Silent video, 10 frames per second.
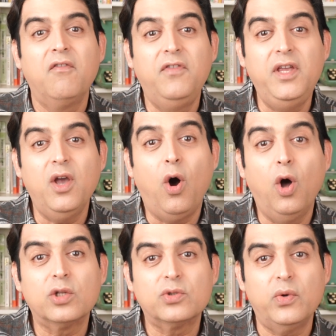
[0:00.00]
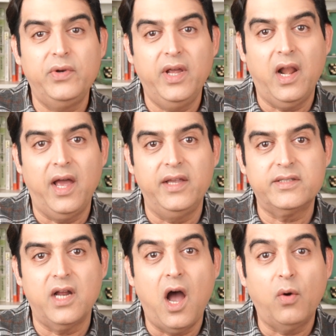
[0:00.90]
We also
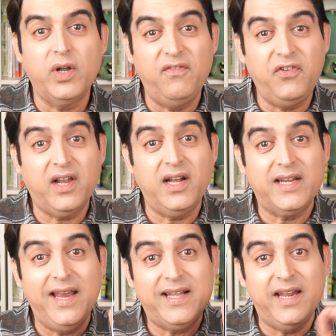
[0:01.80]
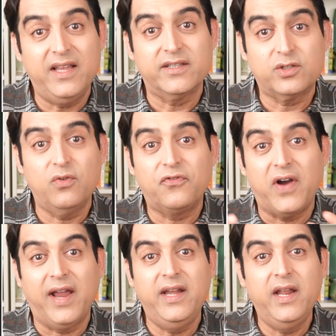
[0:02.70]
realized how difficult it is to
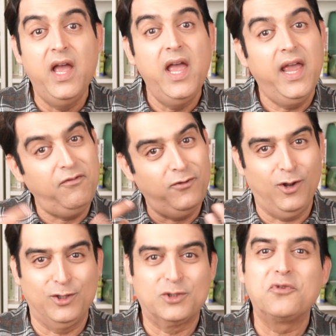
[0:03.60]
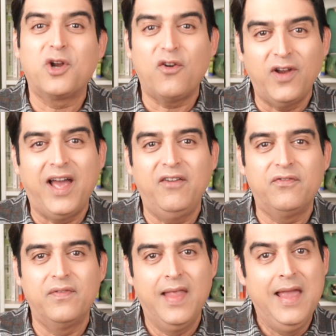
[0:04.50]
find a philosopher of
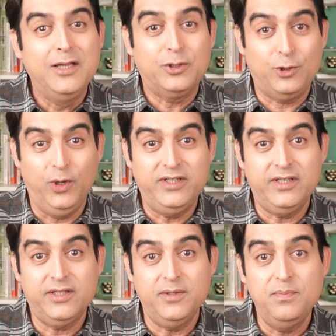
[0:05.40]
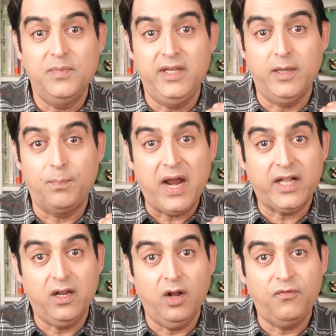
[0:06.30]
life. Stoicism is a
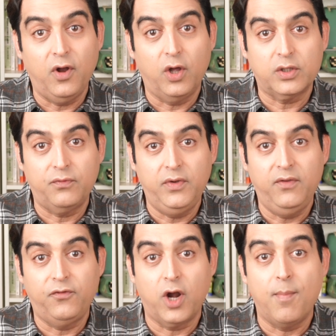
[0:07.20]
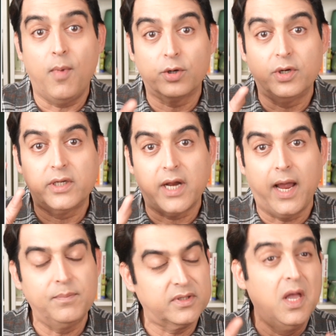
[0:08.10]
practical philosophy for our modern
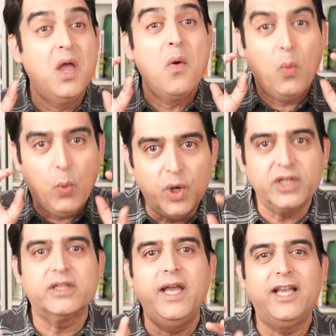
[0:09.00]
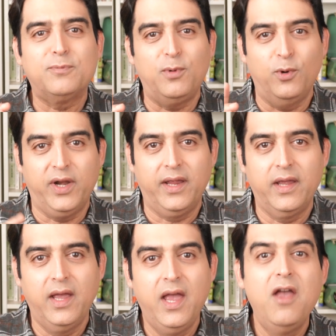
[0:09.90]
times worth exploring.
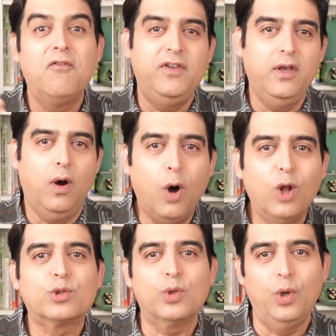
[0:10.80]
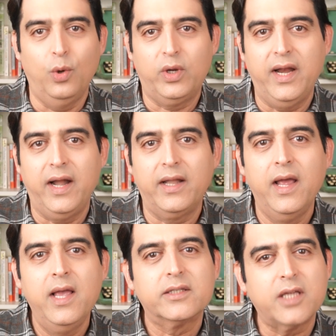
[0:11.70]
We also looked at
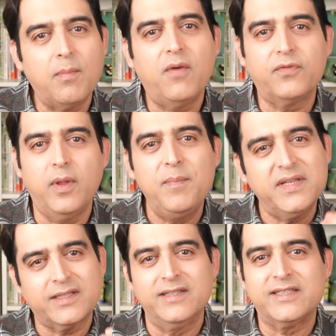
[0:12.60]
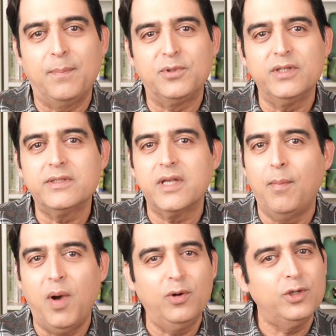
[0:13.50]
some of the misconceptions
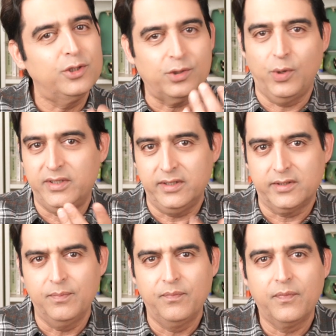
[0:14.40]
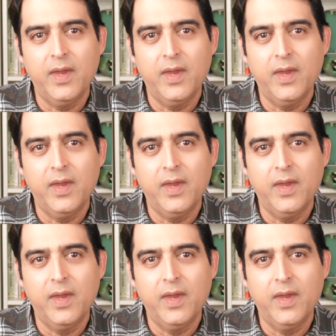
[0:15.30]
about Stoicism.